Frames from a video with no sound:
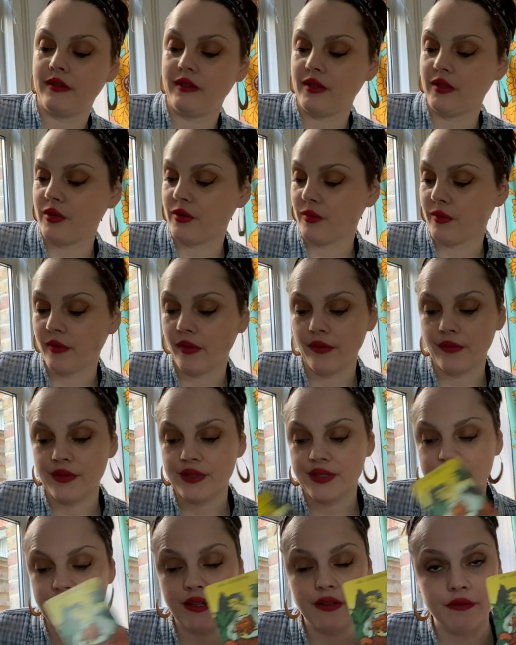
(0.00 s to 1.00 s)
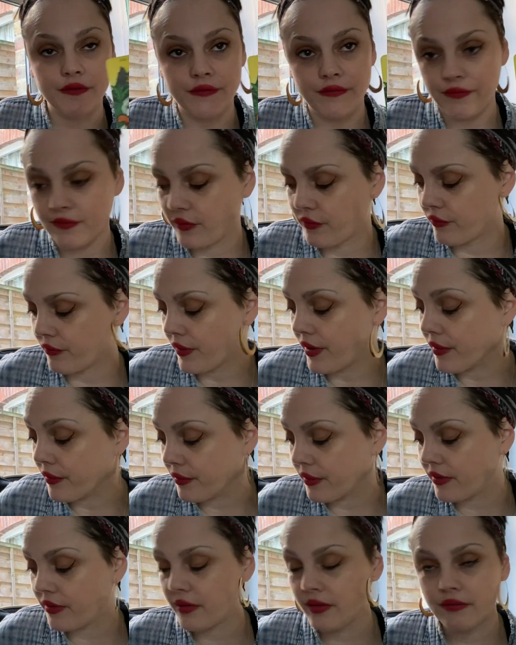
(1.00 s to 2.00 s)
your own self
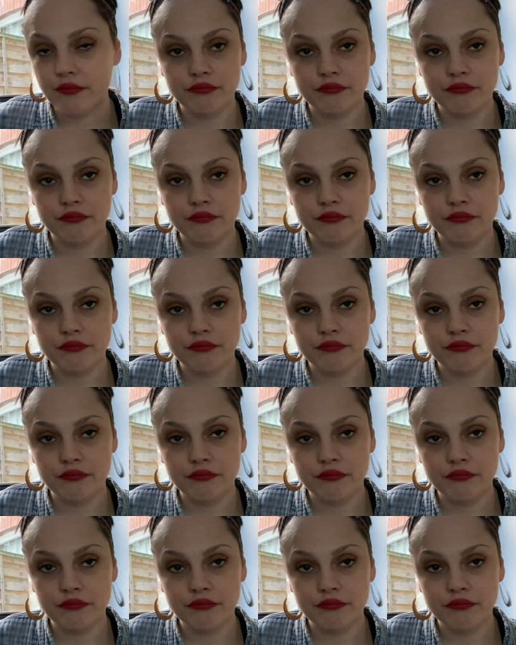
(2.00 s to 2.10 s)
growth.